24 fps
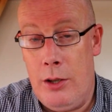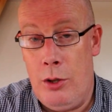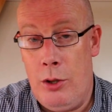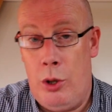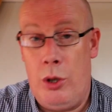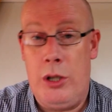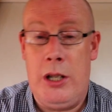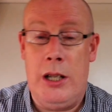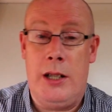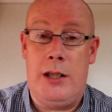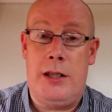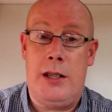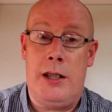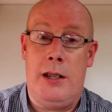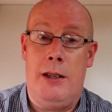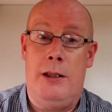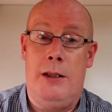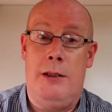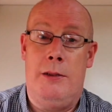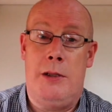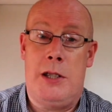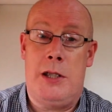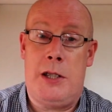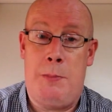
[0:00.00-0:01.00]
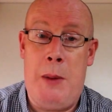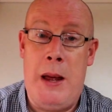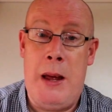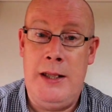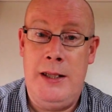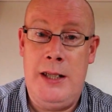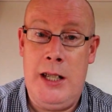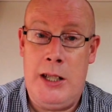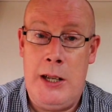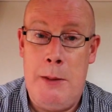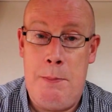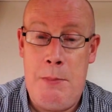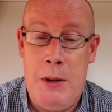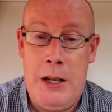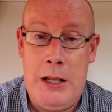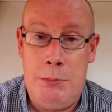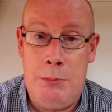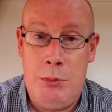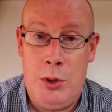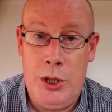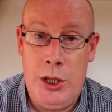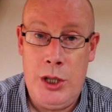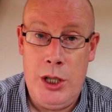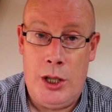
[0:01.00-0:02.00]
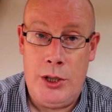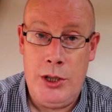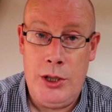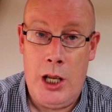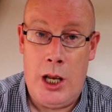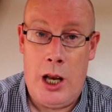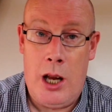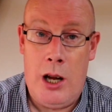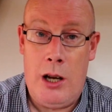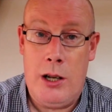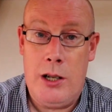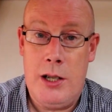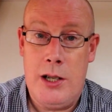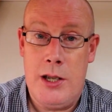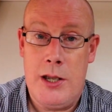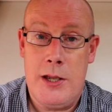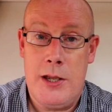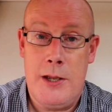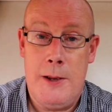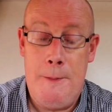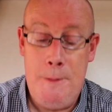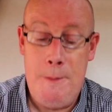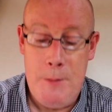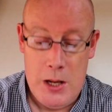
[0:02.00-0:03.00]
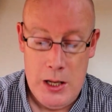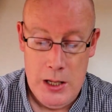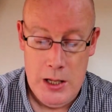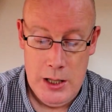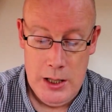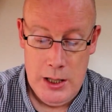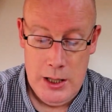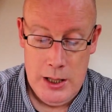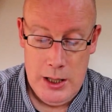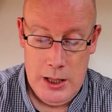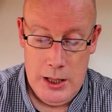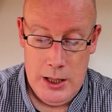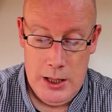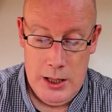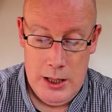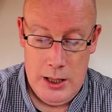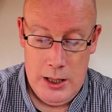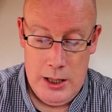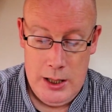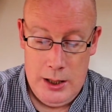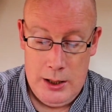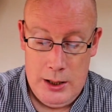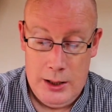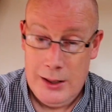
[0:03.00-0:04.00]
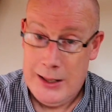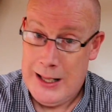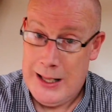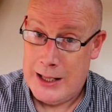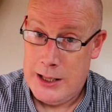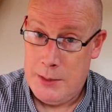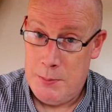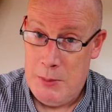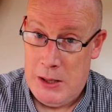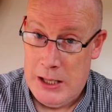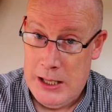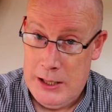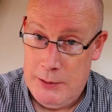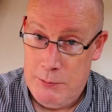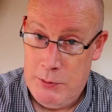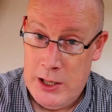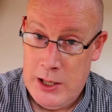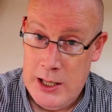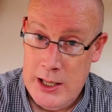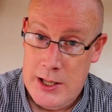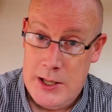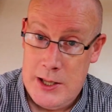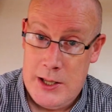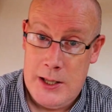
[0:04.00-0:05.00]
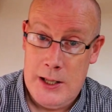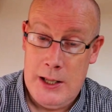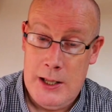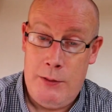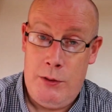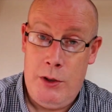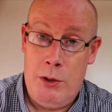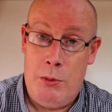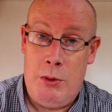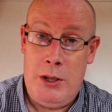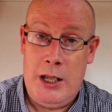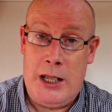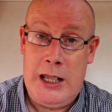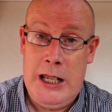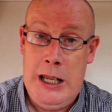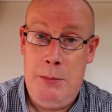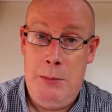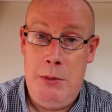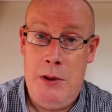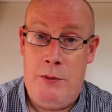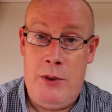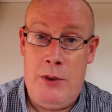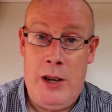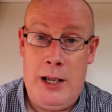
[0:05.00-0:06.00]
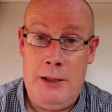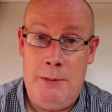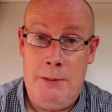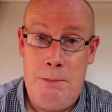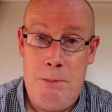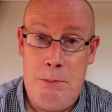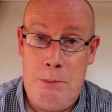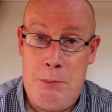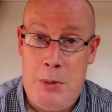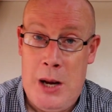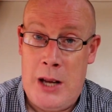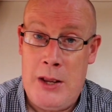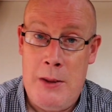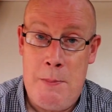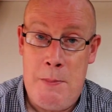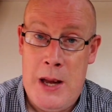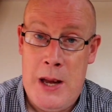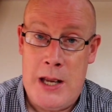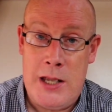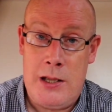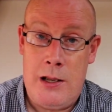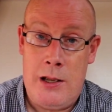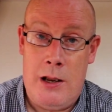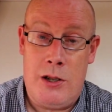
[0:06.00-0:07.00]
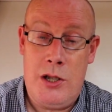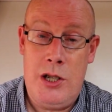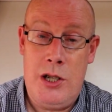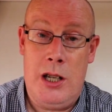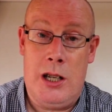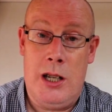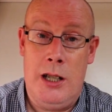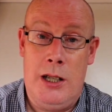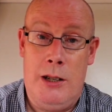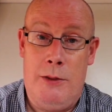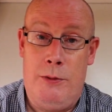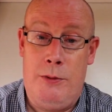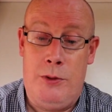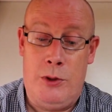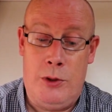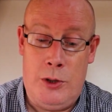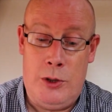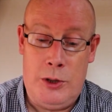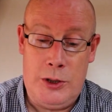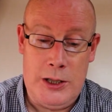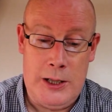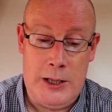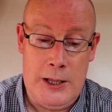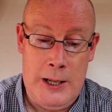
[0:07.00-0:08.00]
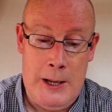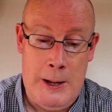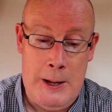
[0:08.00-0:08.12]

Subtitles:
Look at spending a bit of money on your locks. That's my advice. If you want to keep your van, buy the best locks you can afford.